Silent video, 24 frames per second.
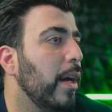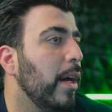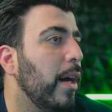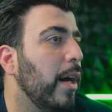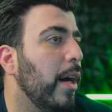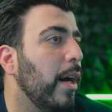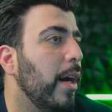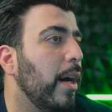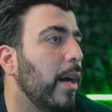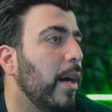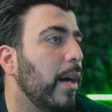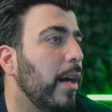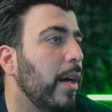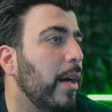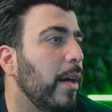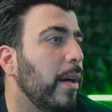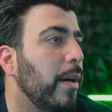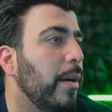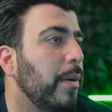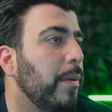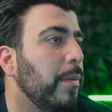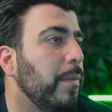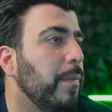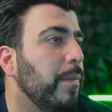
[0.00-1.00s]

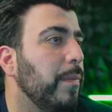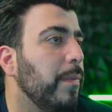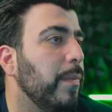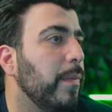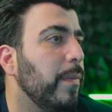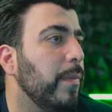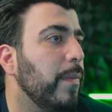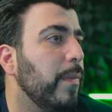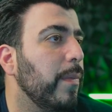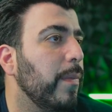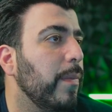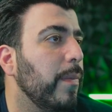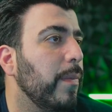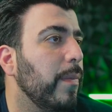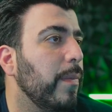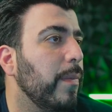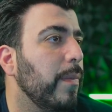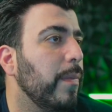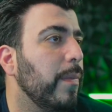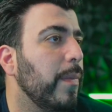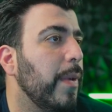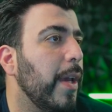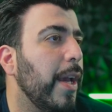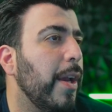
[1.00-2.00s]
Um,
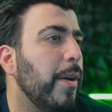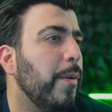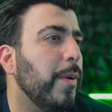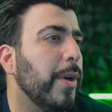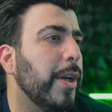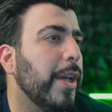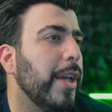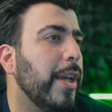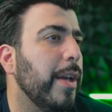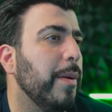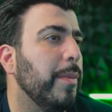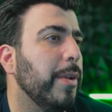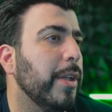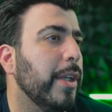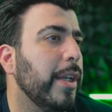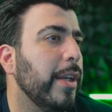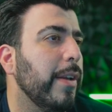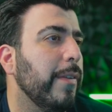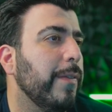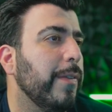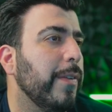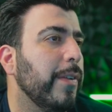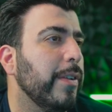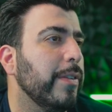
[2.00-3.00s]
hey Ricky, I'm
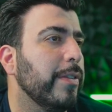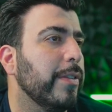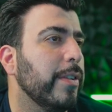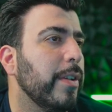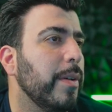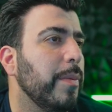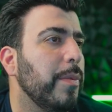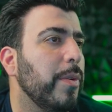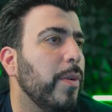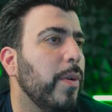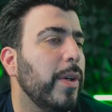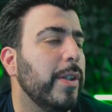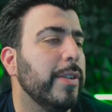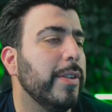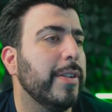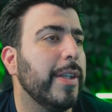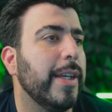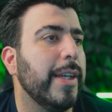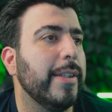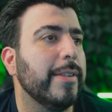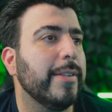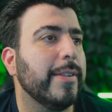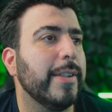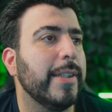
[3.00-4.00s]
looking for some noise
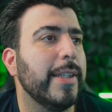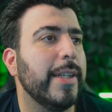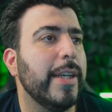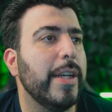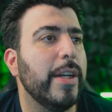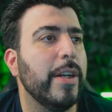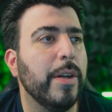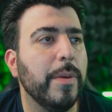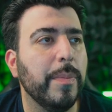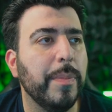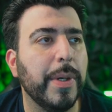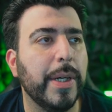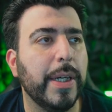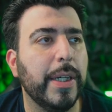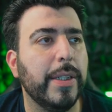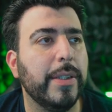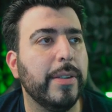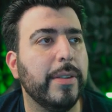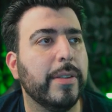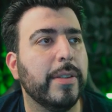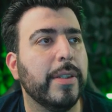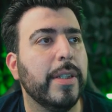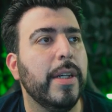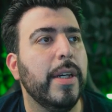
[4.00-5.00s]
canceling
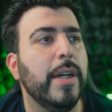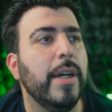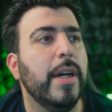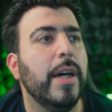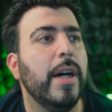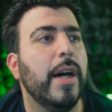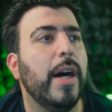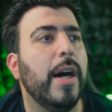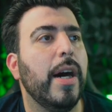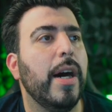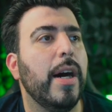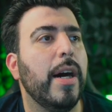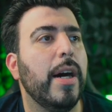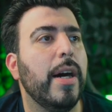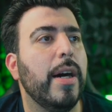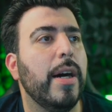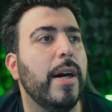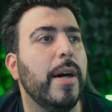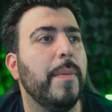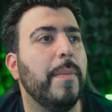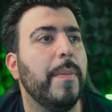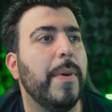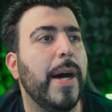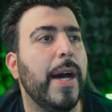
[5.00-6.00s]
earbuds.
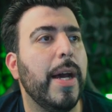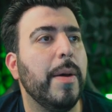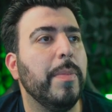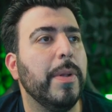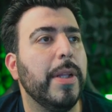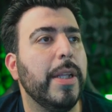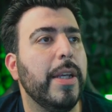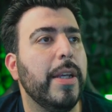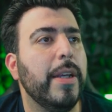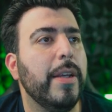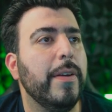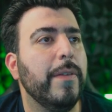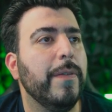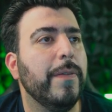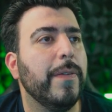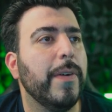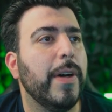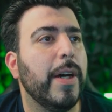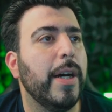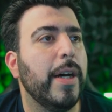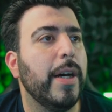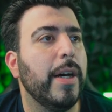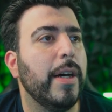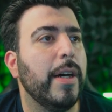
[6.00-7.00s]
Um, I believe
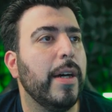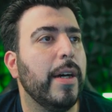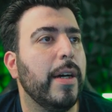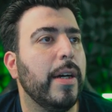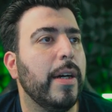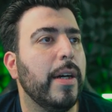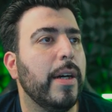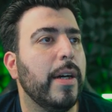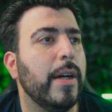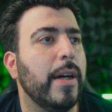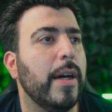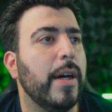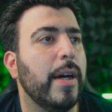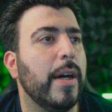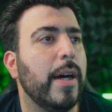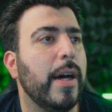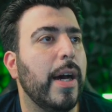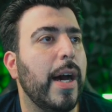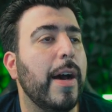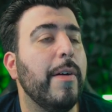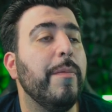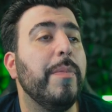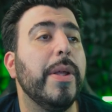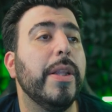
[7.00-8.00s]
uh,
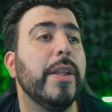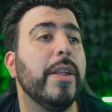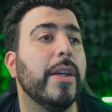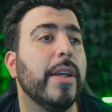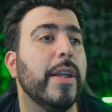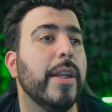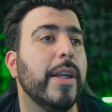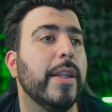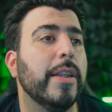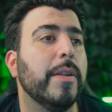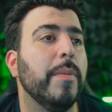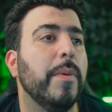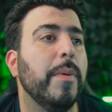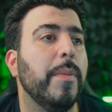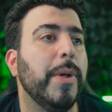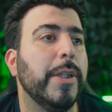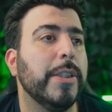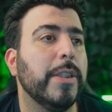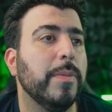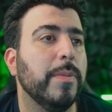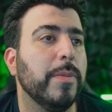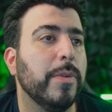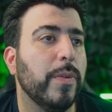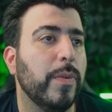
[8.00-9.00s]
I've been looking at the
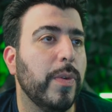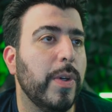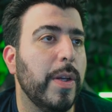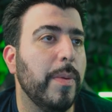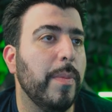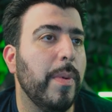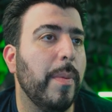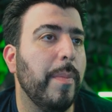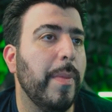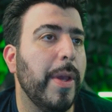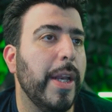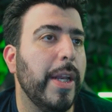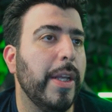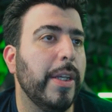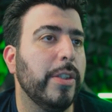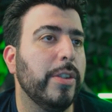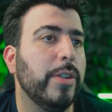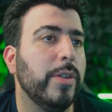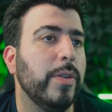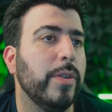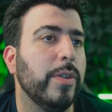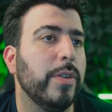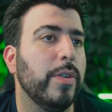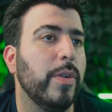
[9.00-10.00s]
Momentum Three. My main
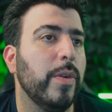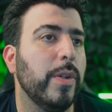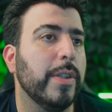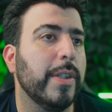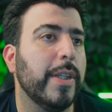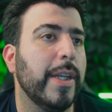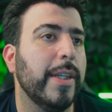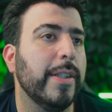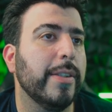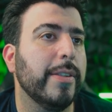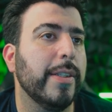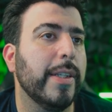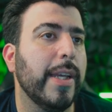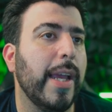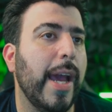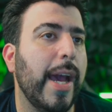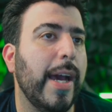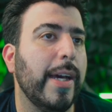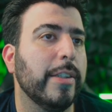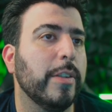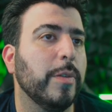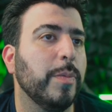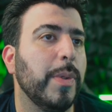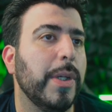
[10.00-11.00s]
issue is noise canceling
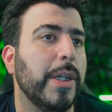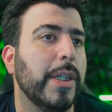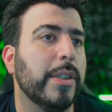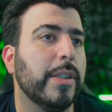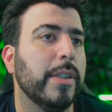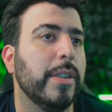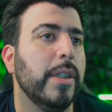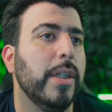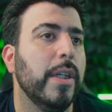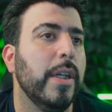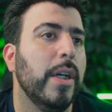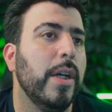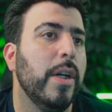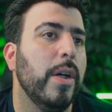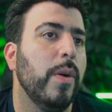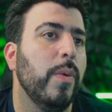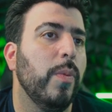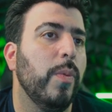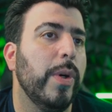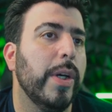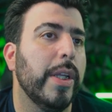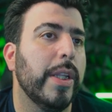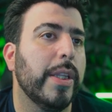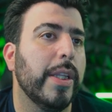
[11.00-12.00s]
aspect
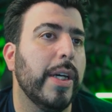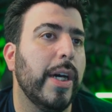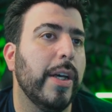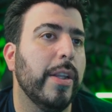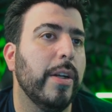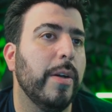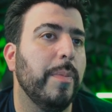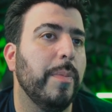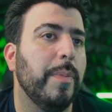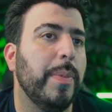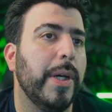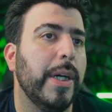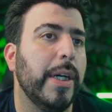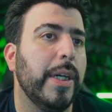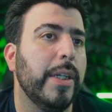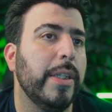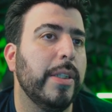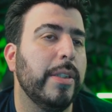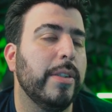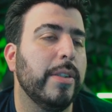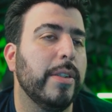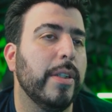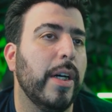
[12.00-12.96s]
with other buds.